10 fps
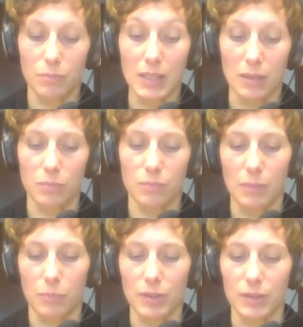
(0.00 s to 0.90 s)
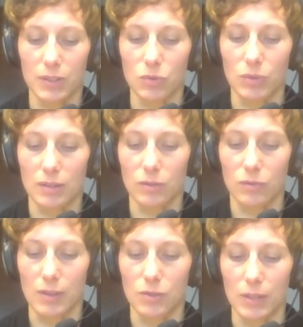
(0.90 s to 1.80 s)
being a party to that
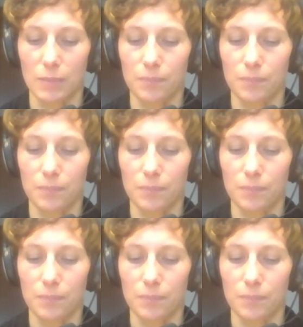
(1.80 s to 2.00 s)
convention.